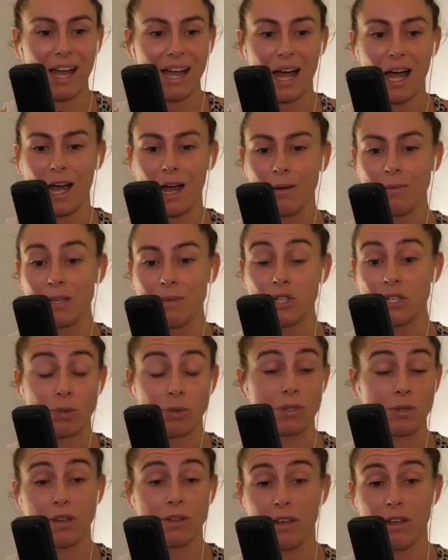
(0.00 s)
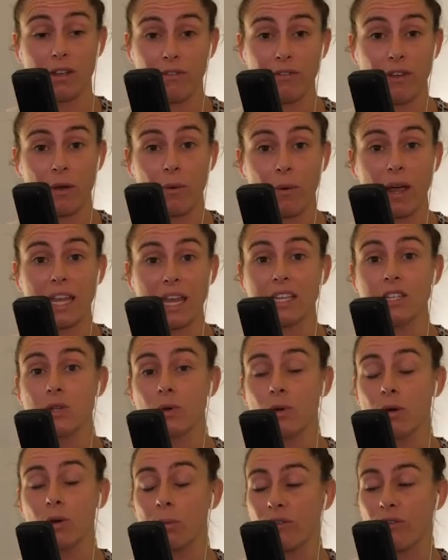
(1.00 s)
Um, and she was a fair way into
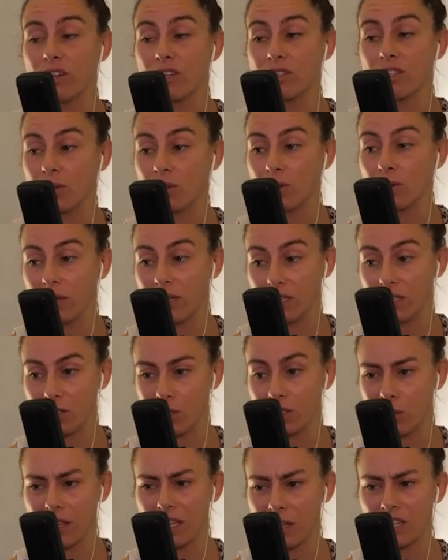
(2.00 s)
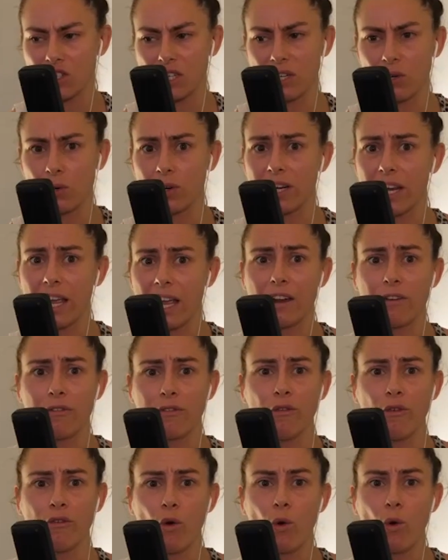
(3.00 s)
her professional career too. I think she'd already had
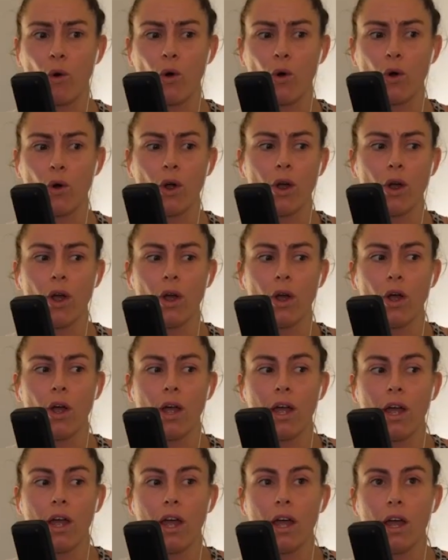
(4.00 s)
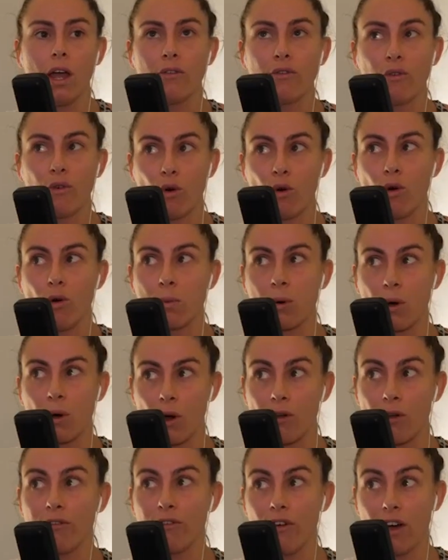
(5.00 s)
four, four
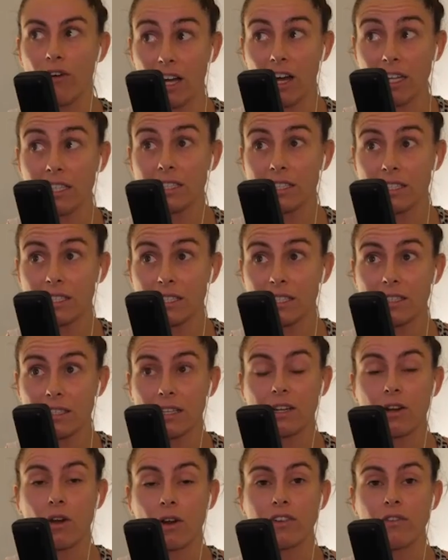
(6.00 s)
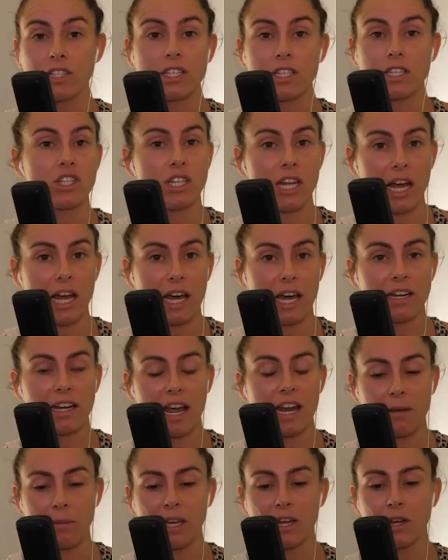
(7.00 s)
pro fights, and obviously right. she'd had an A M
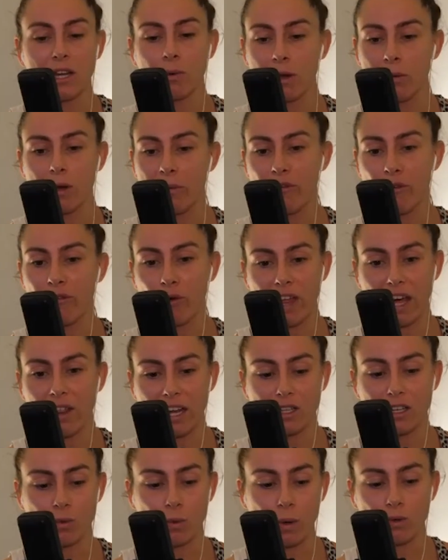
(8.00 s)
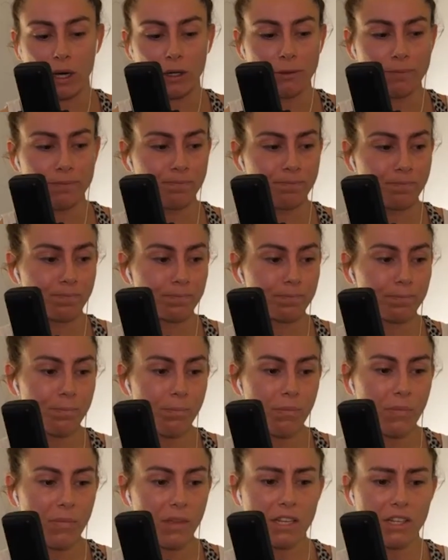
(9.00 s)
I career before that as well.
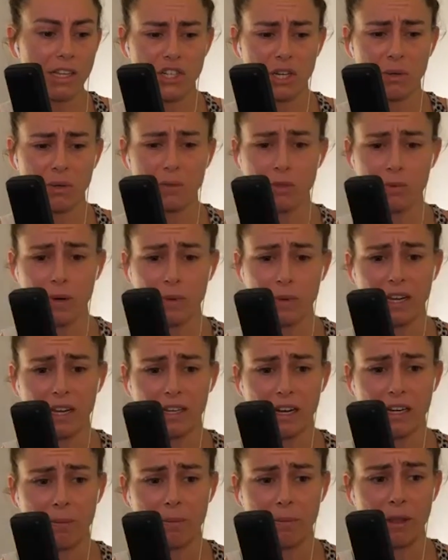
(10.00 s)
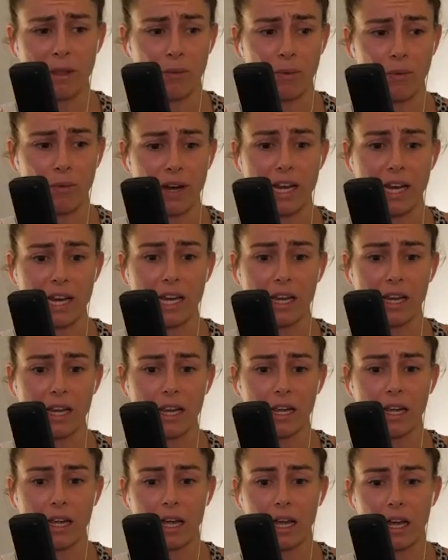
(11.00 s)
And she was ranked number three
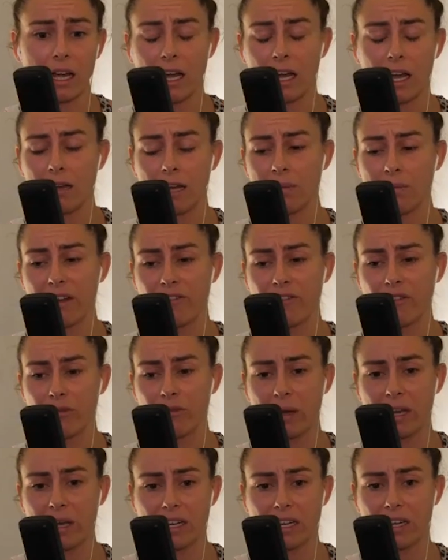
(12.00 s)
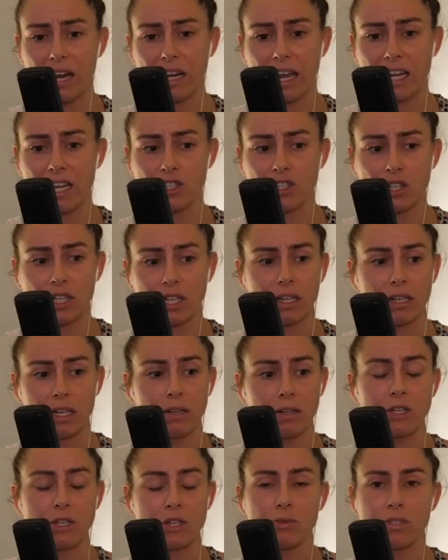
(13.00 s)
uh, pound for pound in Asia,
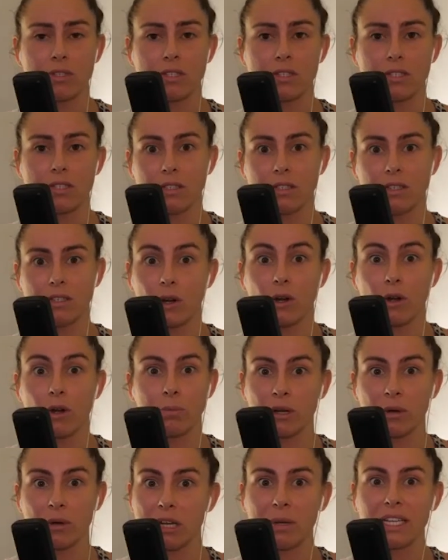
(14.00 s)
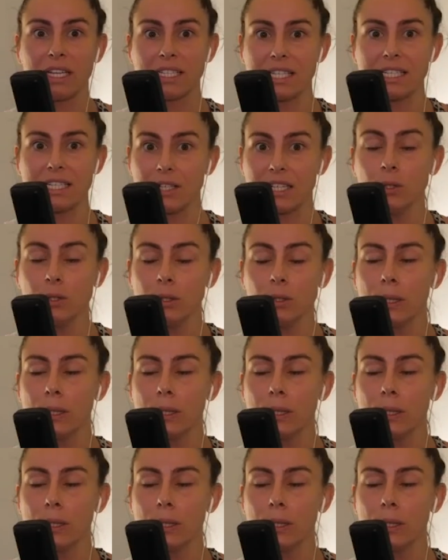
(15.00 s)
which was, you know, pretty big deal.